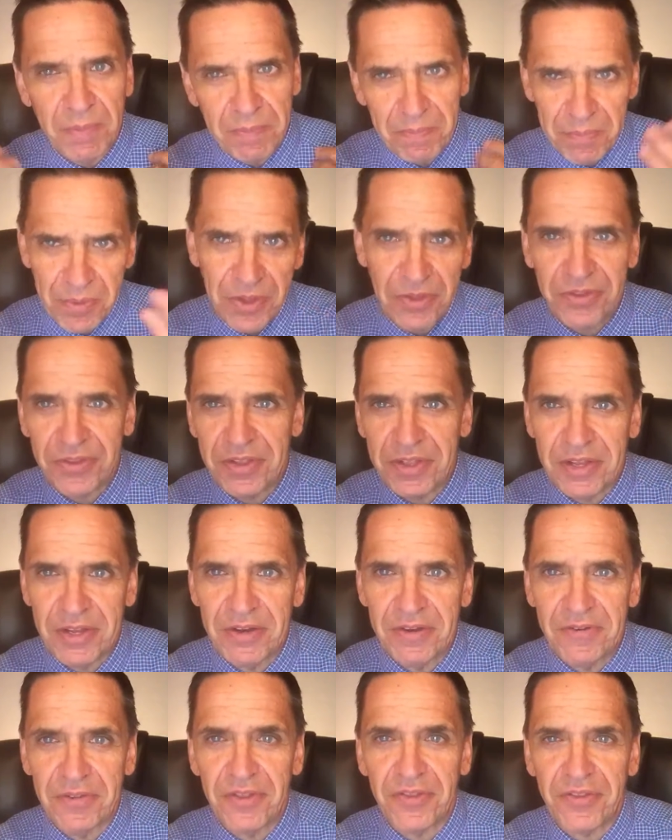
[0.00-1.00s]

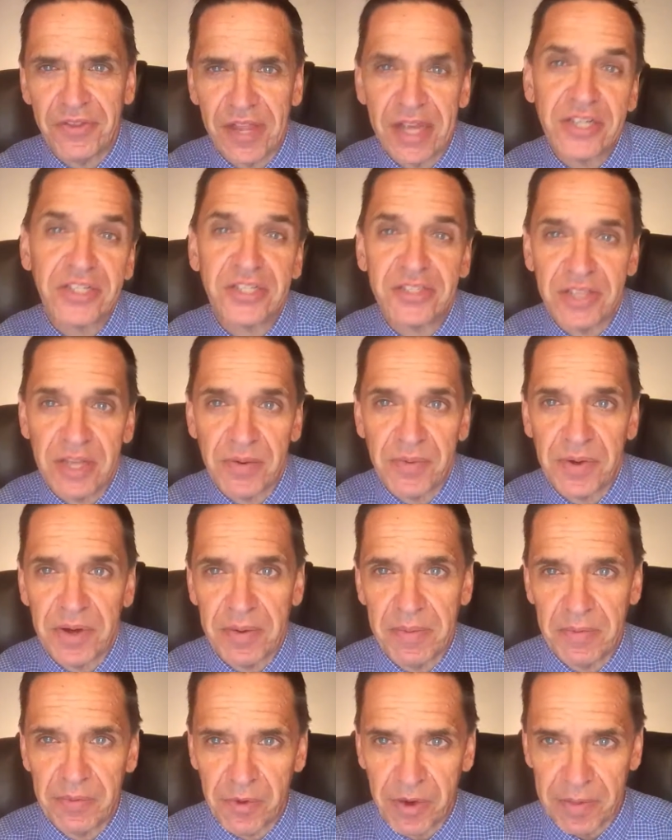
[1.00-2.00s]
this session that
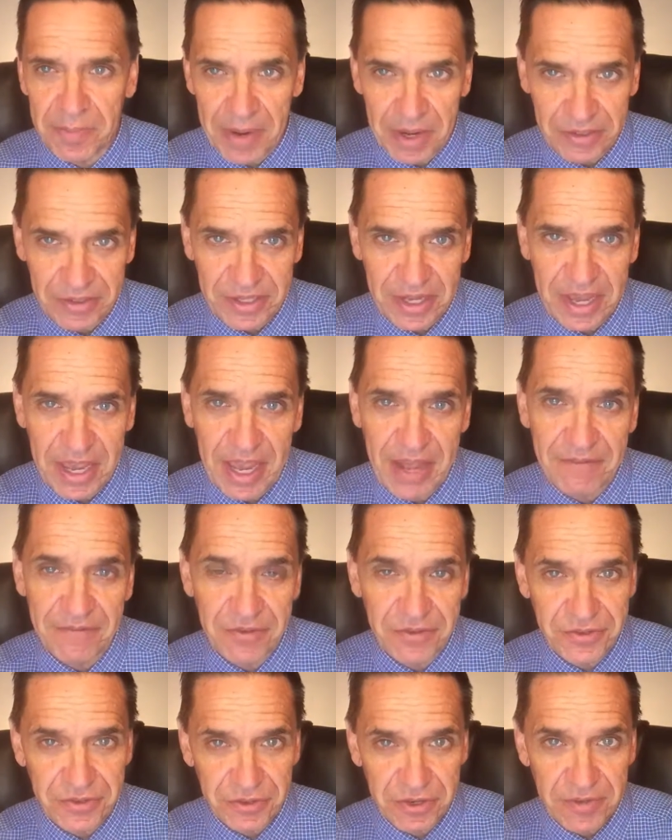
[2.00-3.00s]
we're about to have,
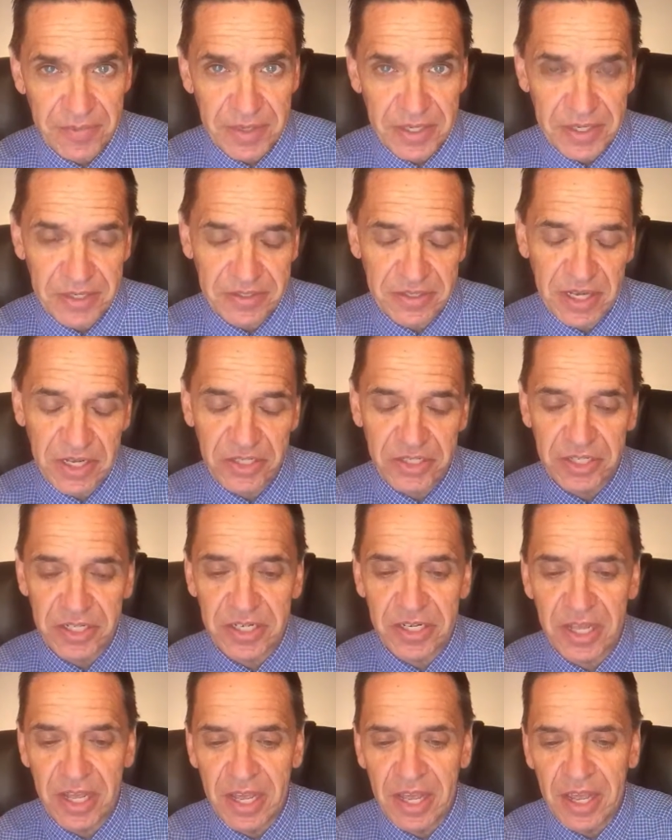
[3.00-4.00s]
this 30-minute session.
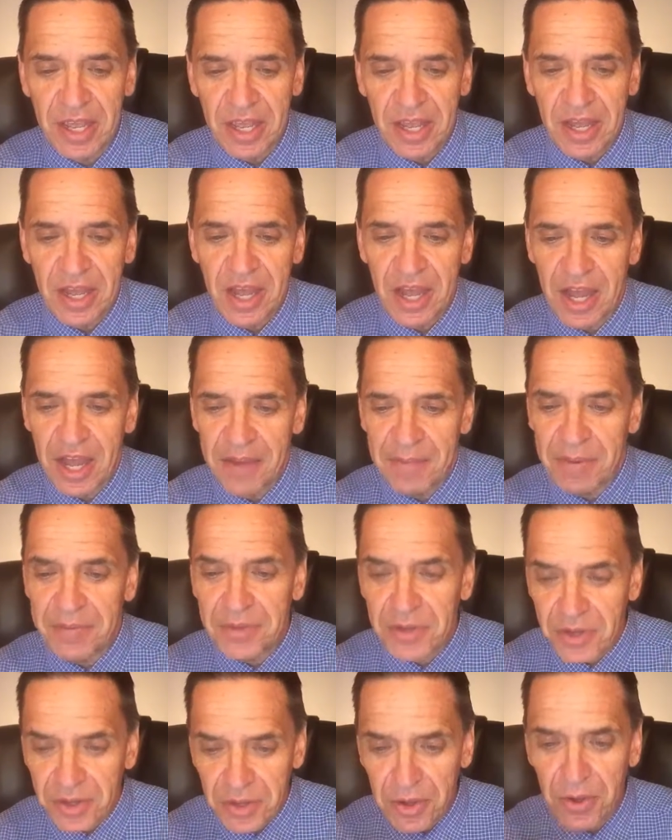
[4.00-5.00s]
I'm
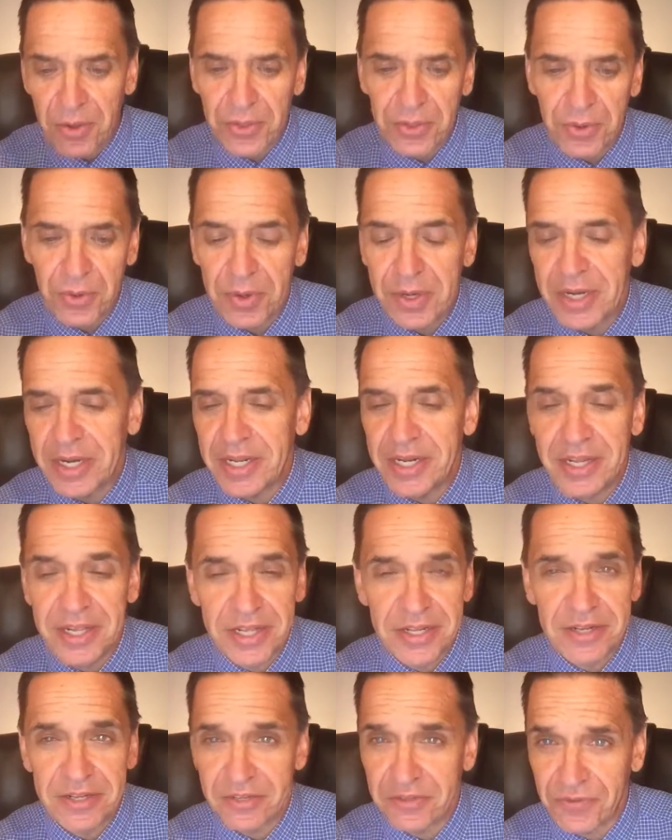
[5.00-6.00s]
going to go through it.
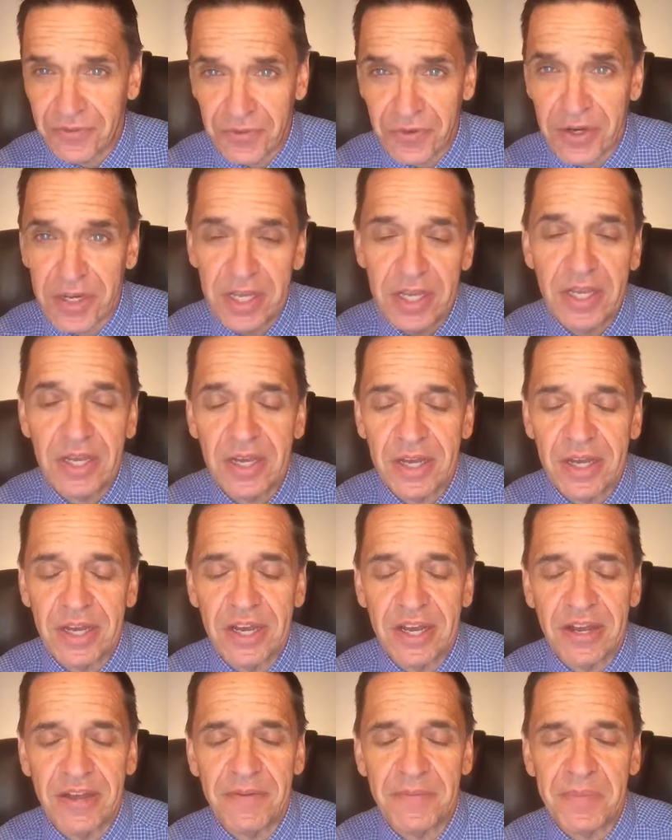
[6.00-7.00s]
It is free.
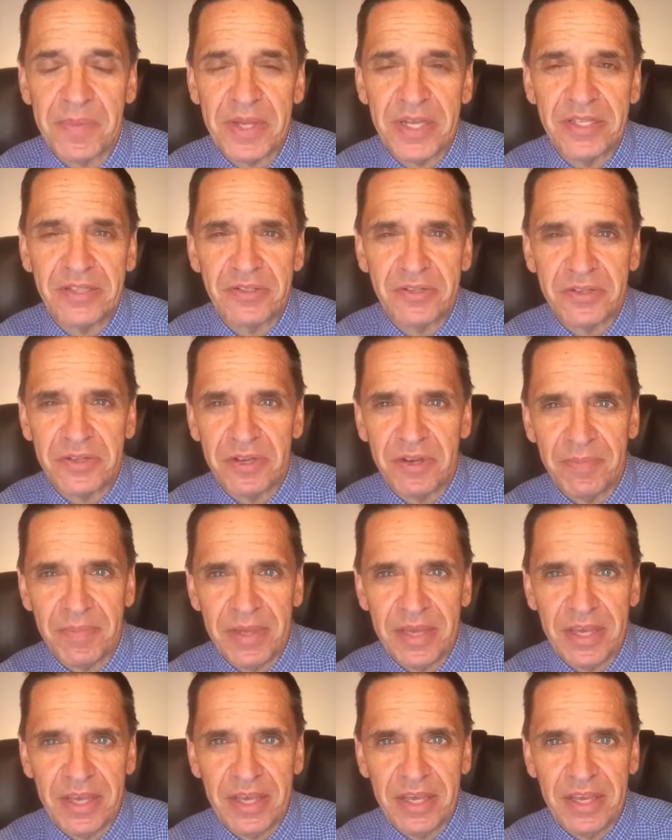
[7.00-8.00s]
It's going to
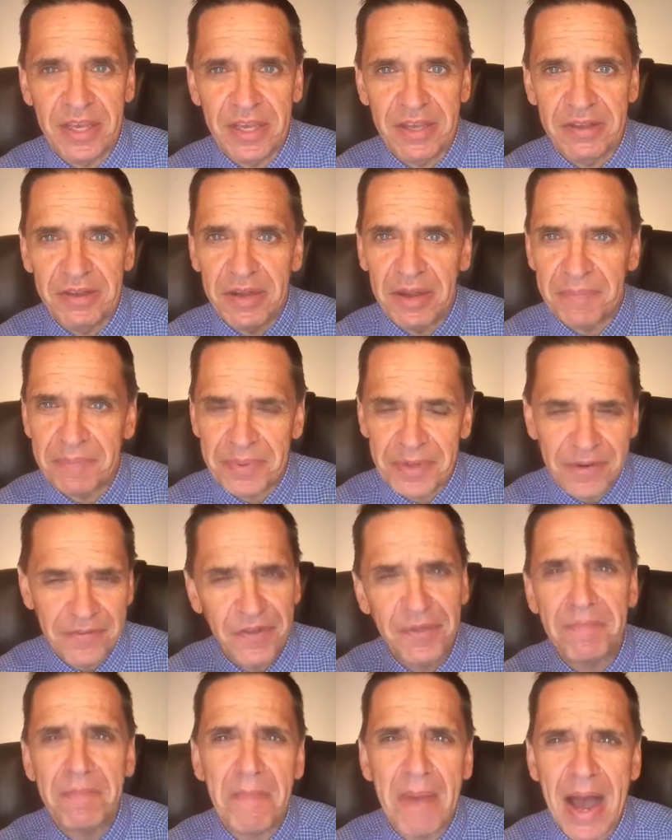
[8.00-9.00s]
be a bit of
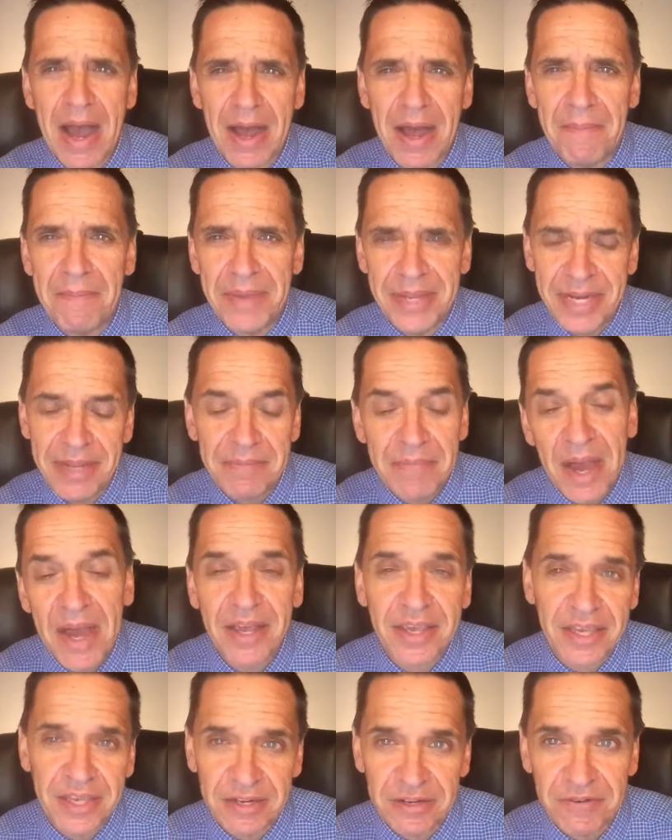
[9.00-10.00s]
a mini
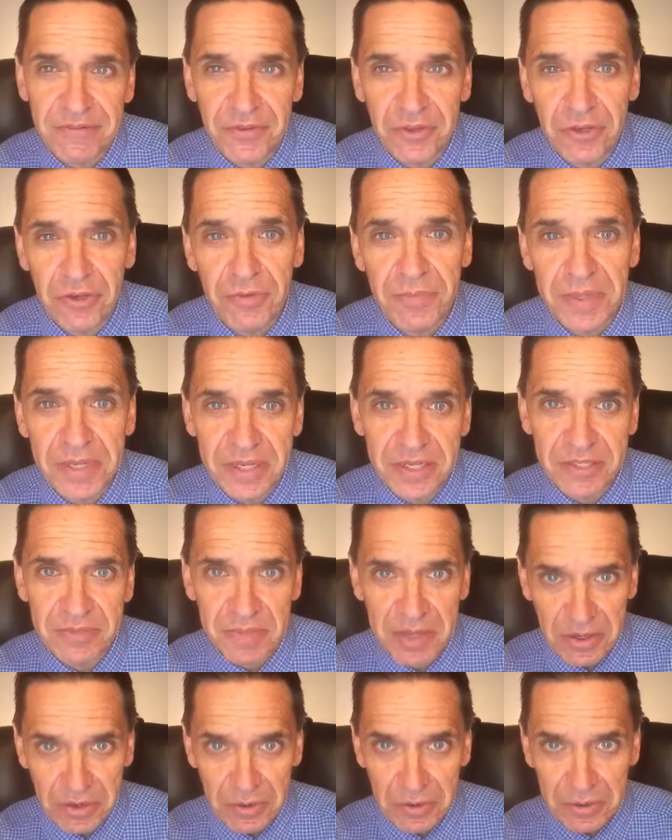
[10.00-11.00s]
mock interview because
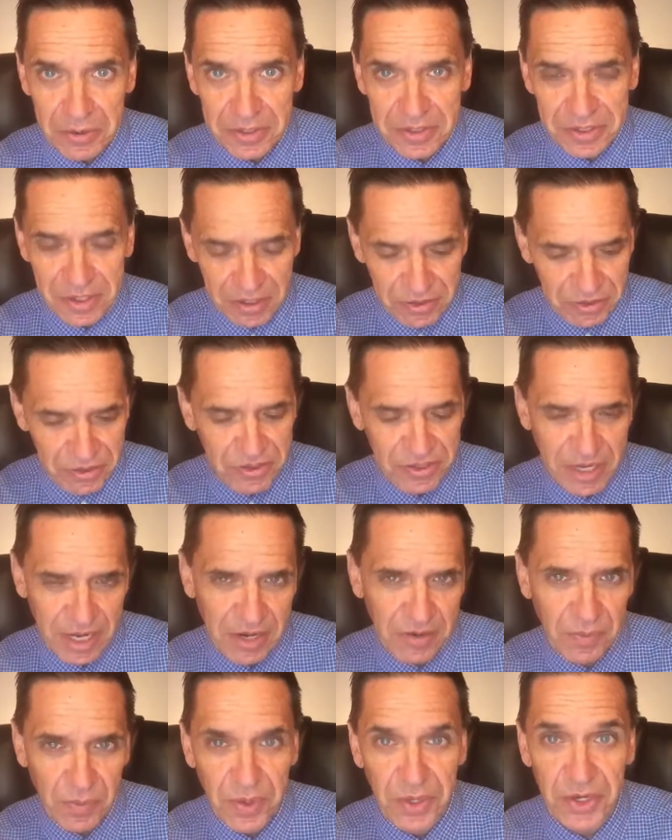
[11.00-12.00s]
my goal is to
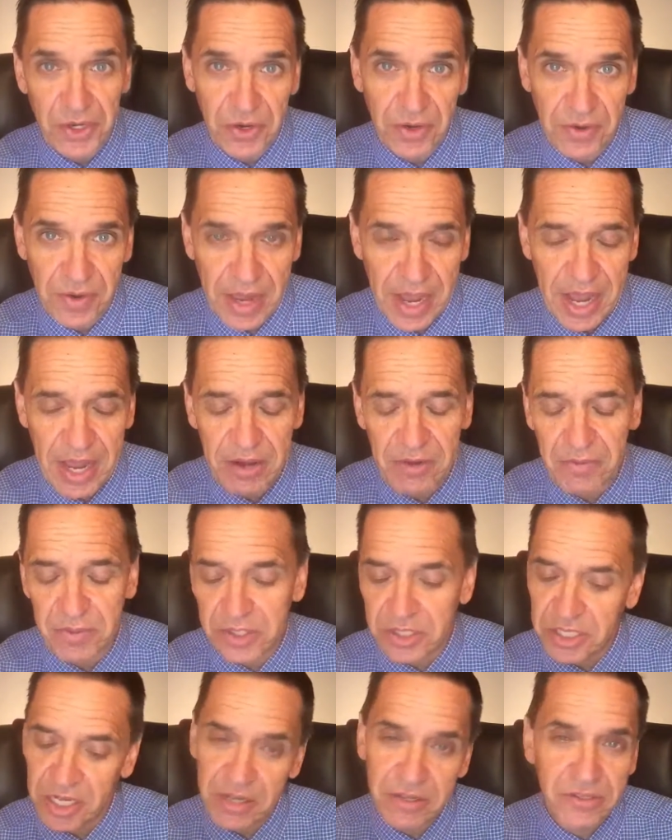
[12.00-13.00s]
understand where you're at, what
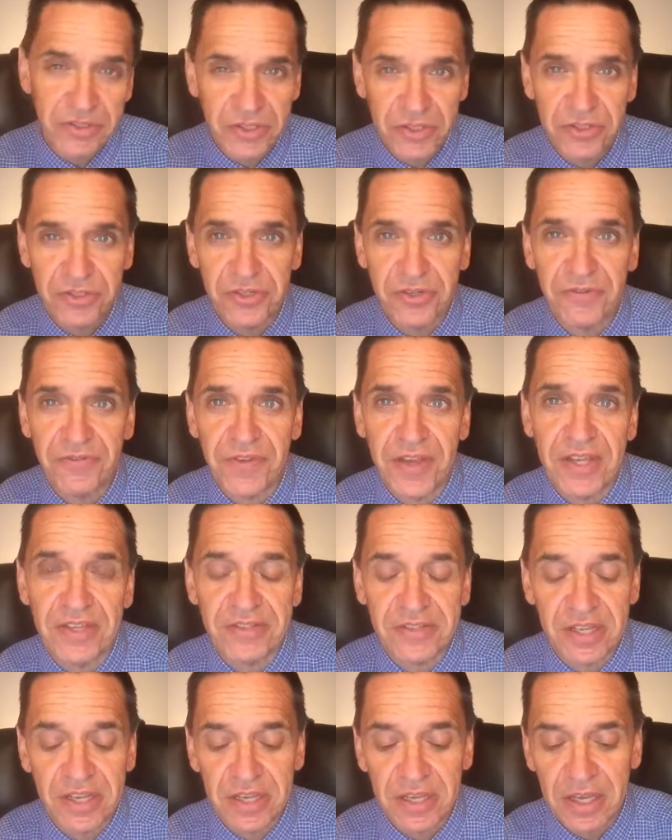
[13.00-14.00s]
challenges you're
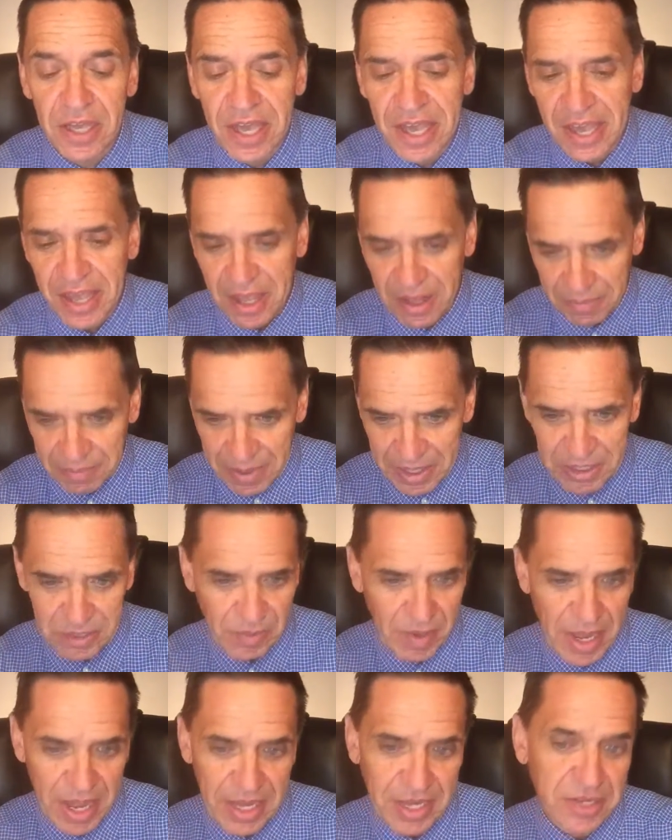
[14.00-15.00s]
facing. Best
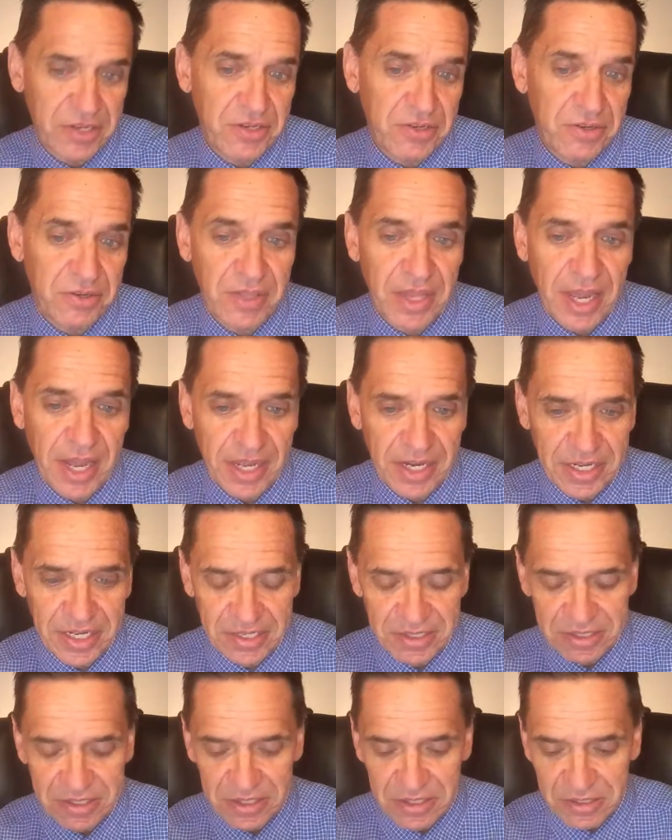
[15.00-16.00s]
way I can do that
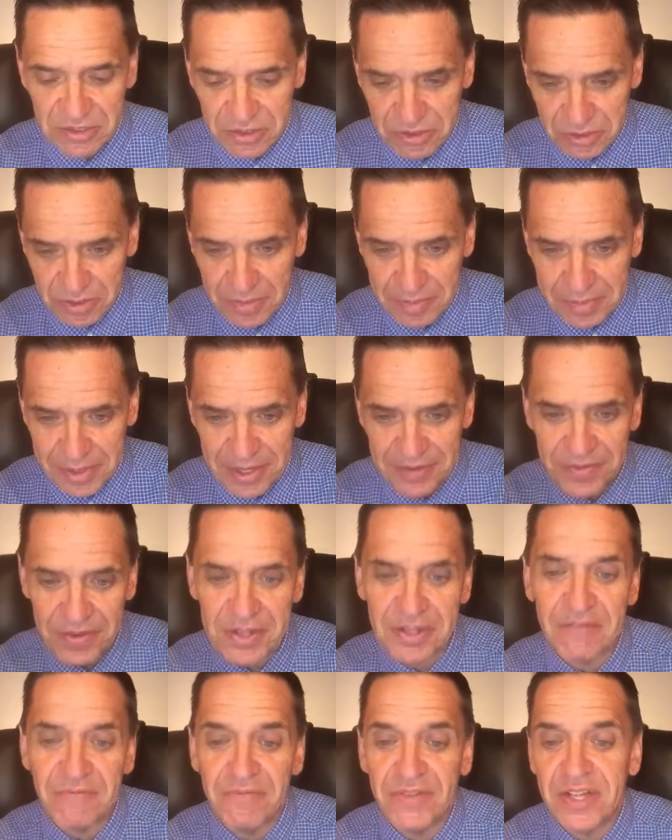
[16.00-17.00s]
is to do a bit of a
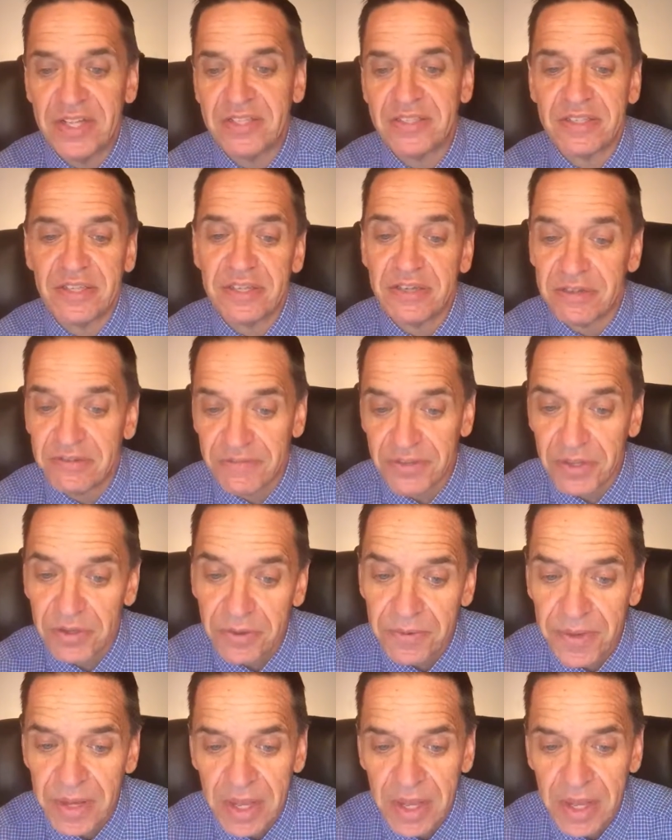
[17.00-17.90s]
condensed interview.